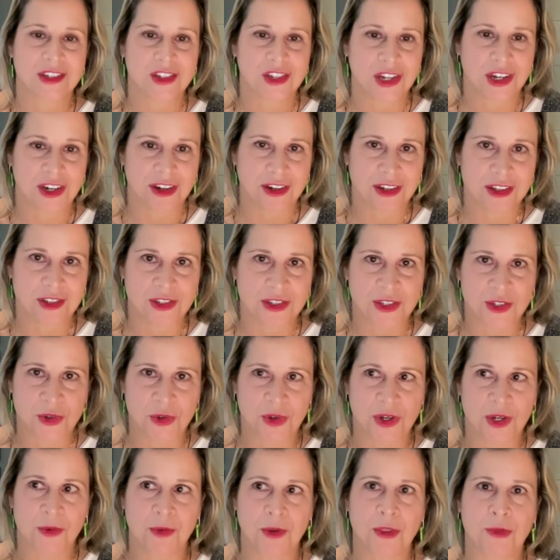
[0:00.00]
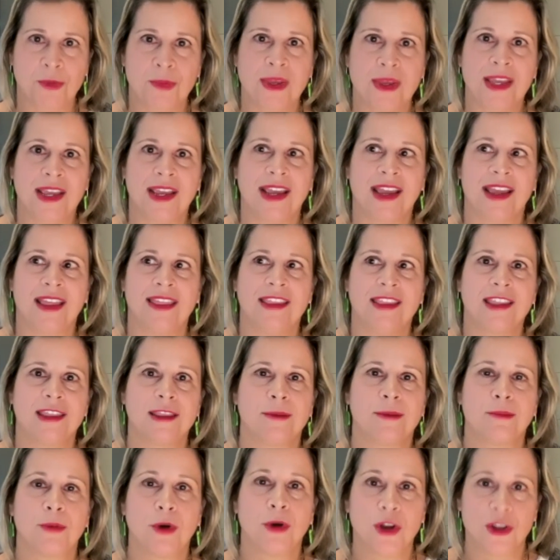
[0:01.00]
share his story with me. And then the
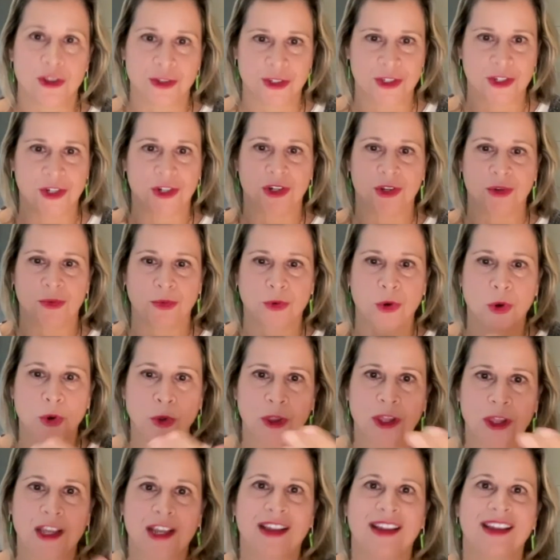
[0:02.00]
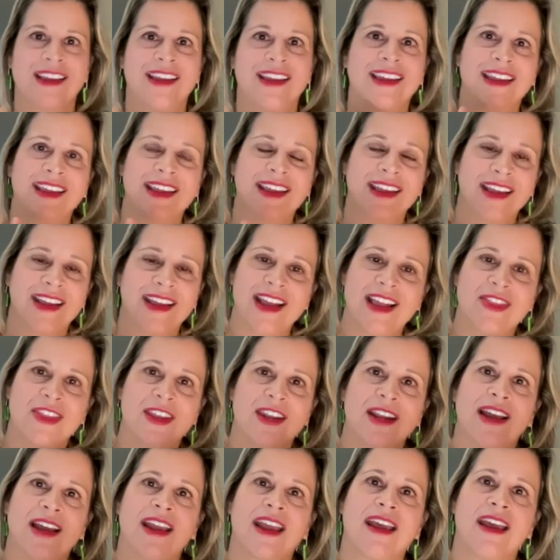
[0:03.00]
ball started rolling. And then
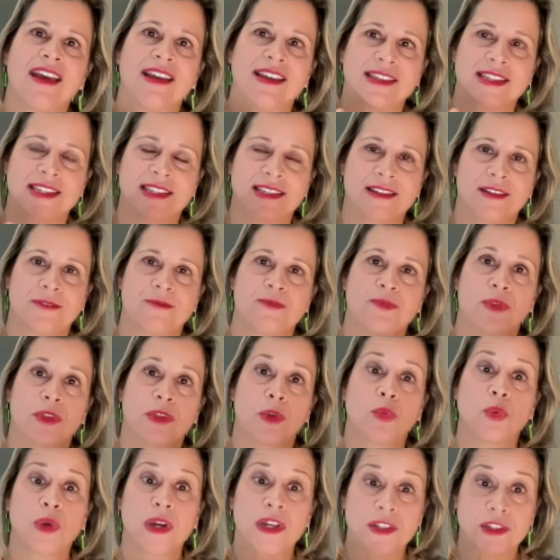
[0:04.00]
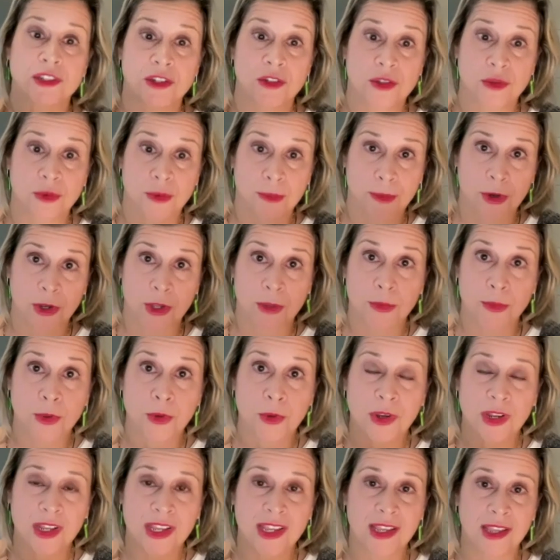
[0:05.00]
I asked the rescue swimmer
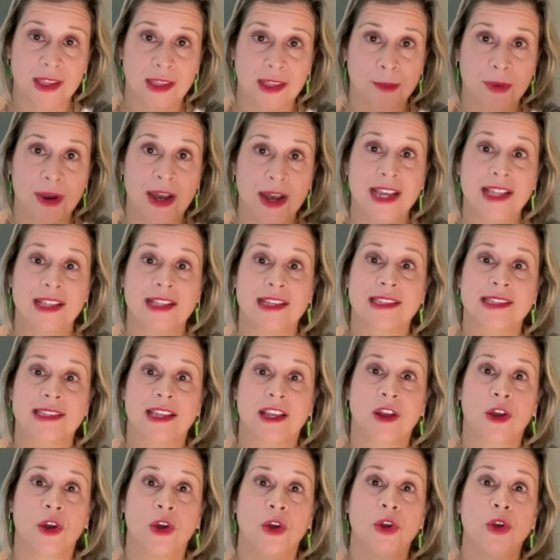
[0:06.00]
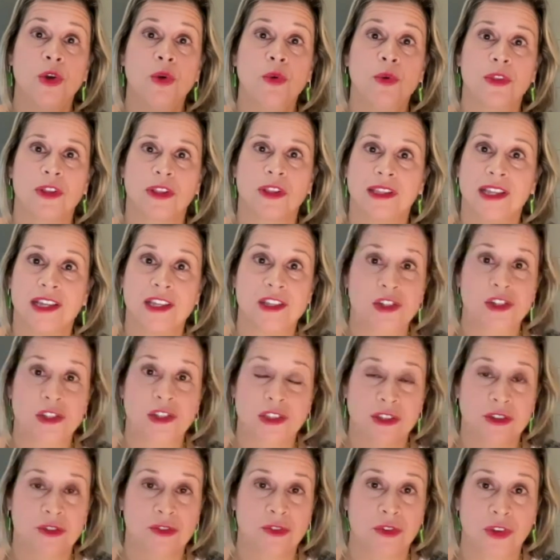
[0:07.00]
community and the pilots like who are the
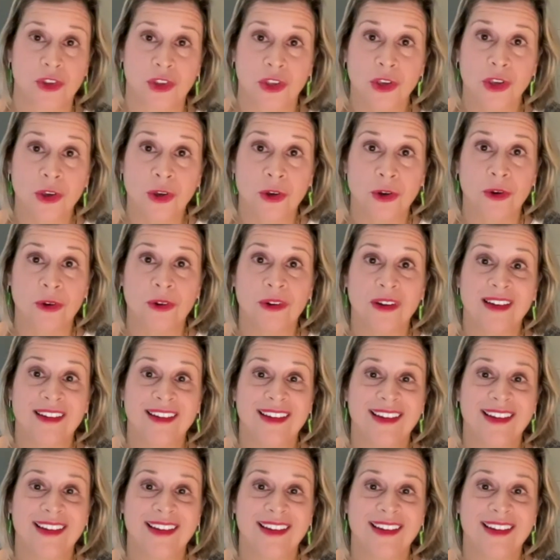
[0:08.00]
legends for you